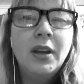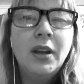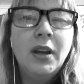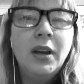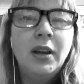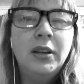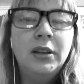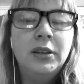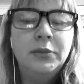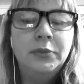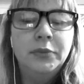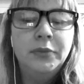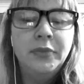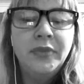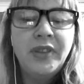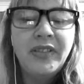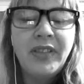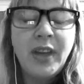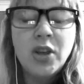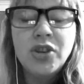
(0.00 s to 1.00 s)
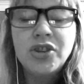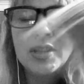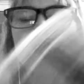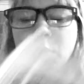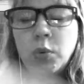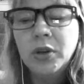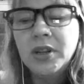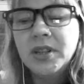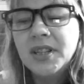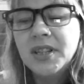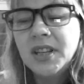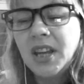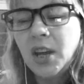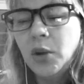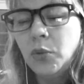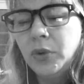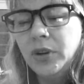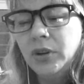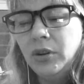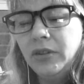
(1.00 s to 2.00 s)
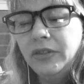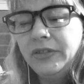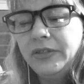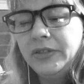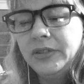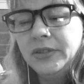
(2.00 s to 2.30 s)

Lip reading: that they just wanted to get rid of.